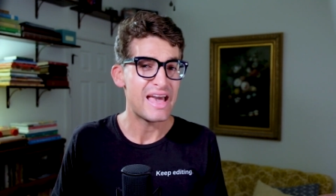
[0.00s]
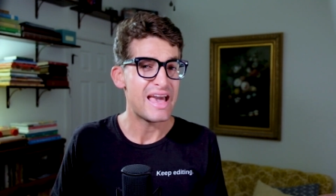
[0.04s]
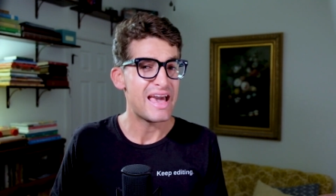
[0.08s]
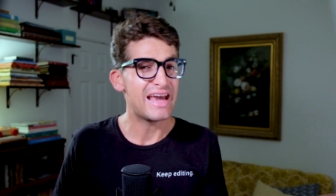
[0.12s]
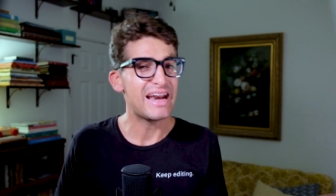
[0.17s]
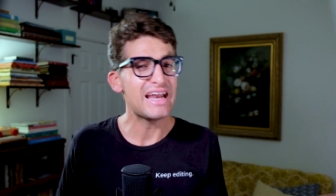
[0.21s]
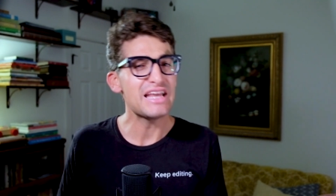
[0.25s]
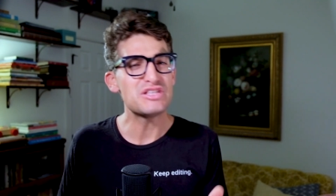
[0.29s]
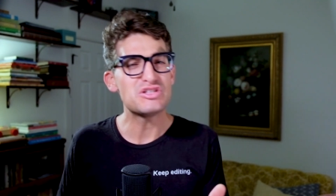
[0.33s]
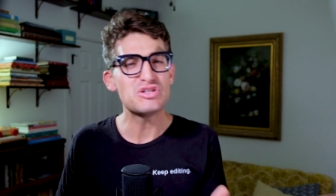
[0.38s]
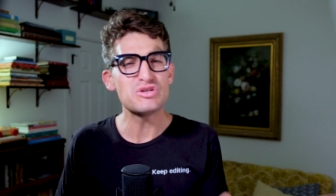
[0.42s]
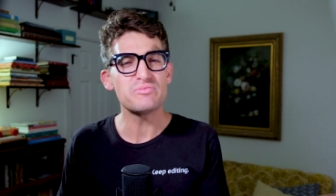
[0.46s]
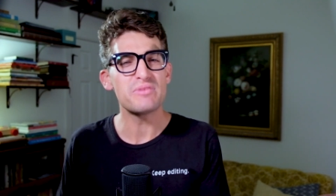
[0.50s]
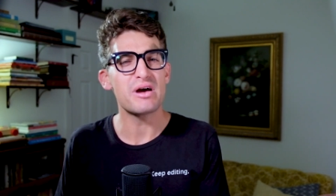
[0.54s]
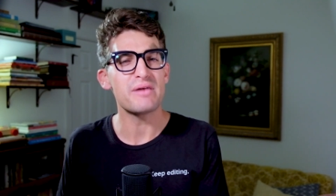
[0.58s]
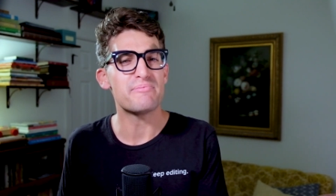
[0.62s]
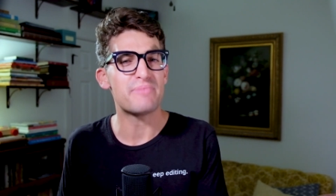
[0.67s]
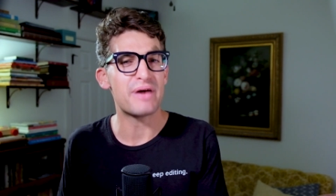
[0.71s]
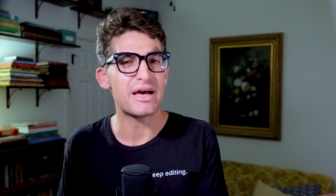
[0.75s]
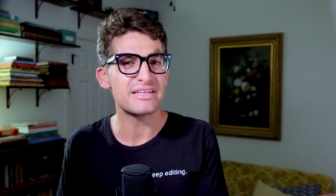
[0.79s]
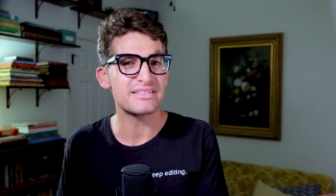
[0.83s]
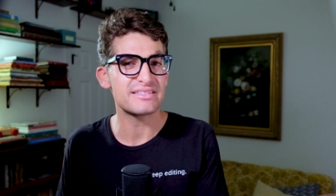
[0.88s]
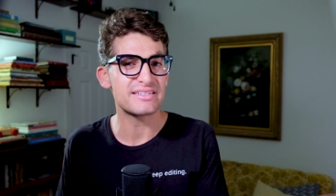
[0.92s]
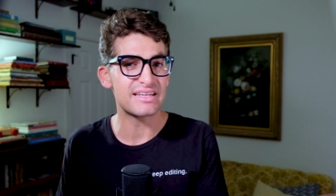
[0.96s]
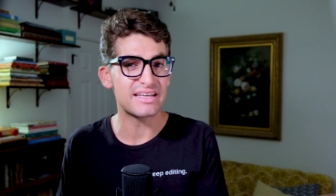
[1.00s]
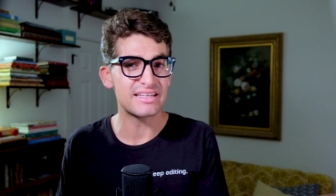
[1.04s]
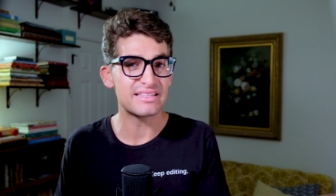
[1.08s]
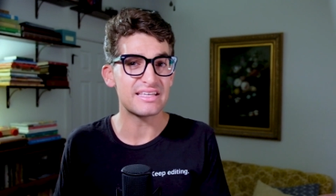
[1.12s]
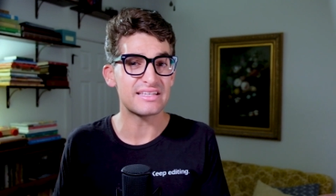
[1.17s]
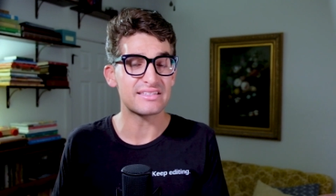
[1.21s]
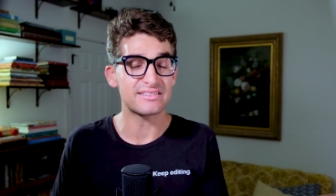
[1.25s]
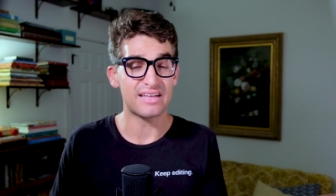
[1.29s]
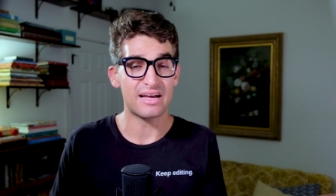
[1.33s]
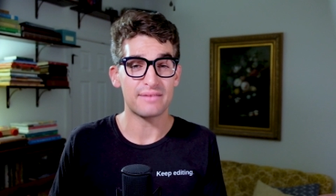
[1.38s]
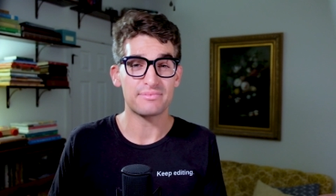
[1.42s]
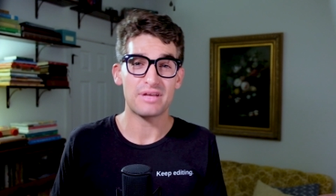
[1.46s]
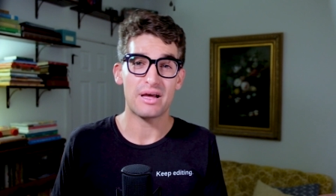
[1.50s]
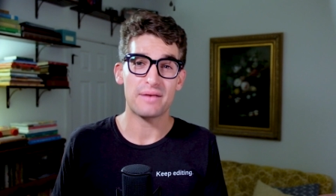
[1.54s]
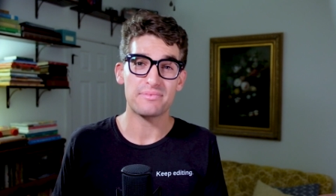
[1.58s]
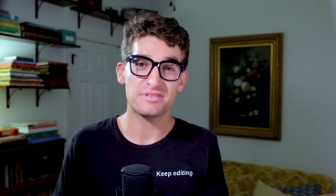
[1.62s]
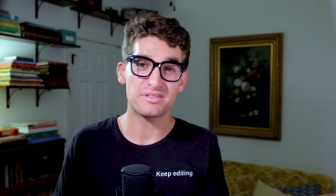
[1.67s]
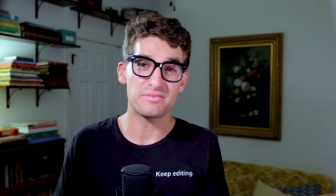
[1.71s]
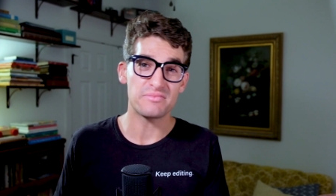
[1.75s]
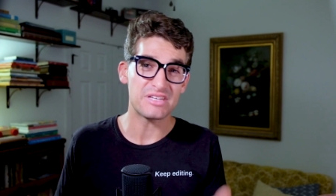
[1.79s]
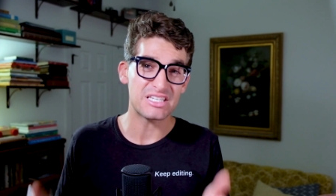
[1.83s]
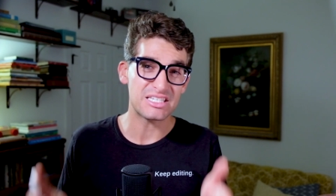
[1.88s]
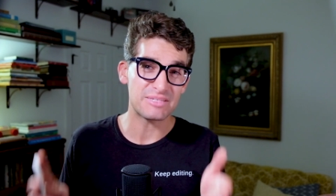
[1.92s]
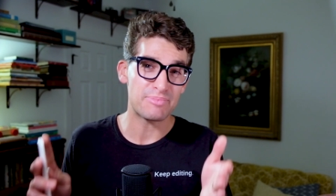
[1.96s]
And I do my best to get these laptops
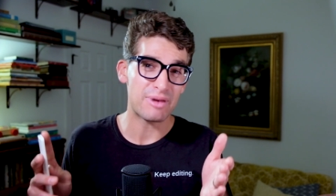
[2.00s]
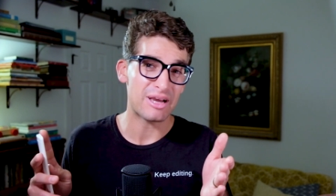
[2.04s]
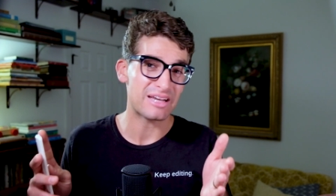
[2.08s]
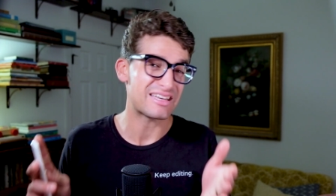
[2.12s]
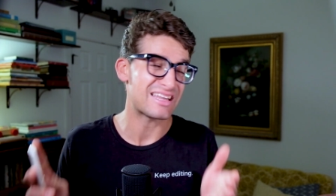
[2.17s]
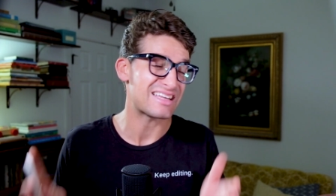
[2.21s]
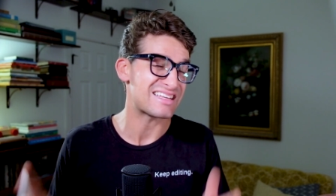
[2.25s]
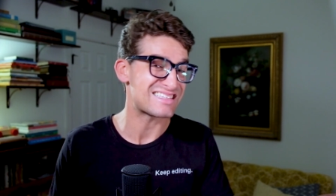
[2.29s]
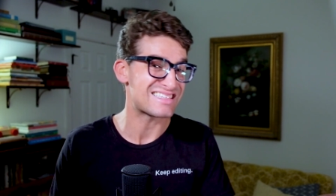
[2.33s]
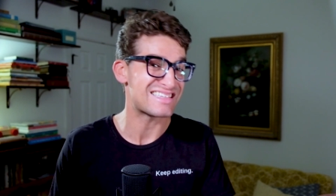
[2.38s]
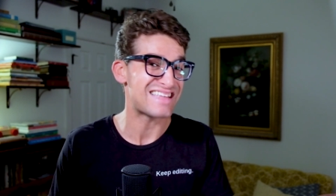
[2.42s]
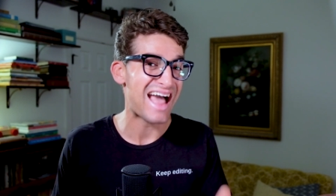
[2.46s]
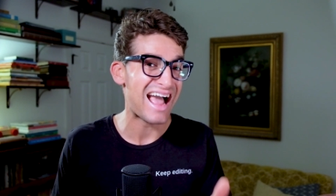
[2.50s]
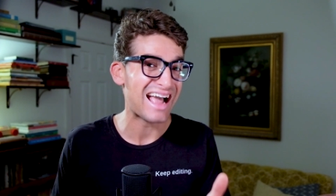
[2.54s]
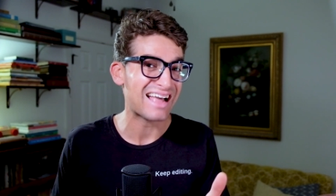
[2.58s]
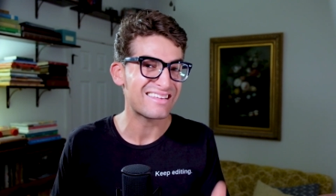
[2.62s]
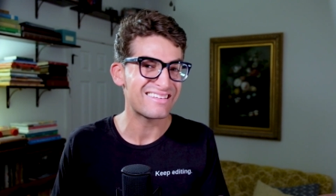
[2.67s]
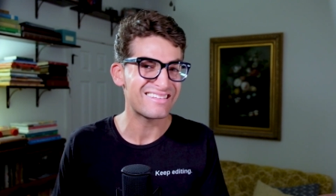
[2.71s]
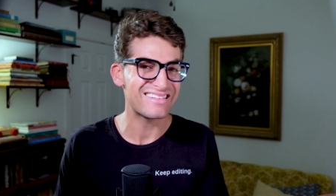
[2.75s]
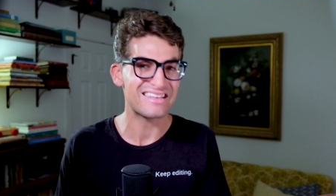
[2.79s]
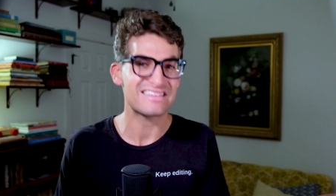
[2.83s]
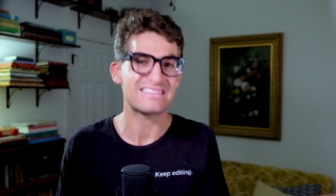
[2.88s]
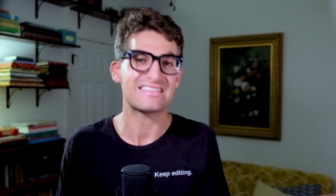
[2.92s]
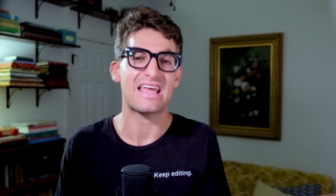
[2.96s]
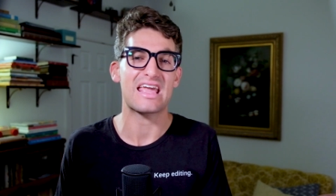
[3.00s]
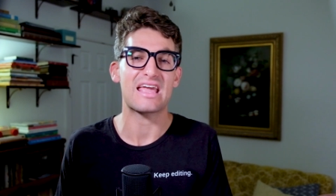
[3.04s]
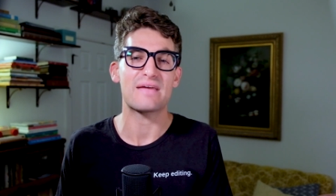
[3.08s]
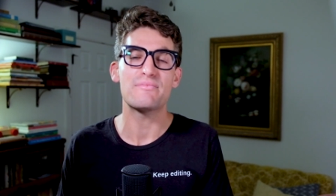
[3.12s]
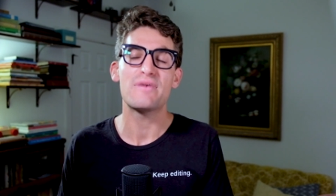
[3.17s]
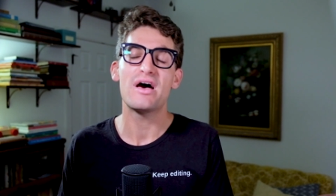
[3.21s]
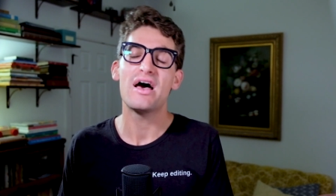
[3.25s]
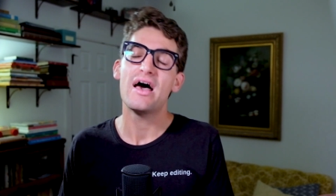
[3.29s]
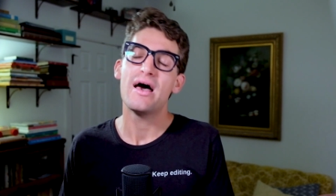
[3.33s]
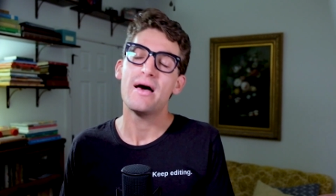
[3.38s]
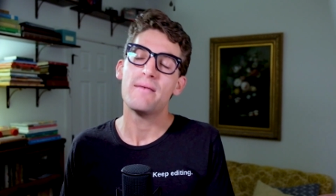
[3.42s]
to be spec'd exactly the same,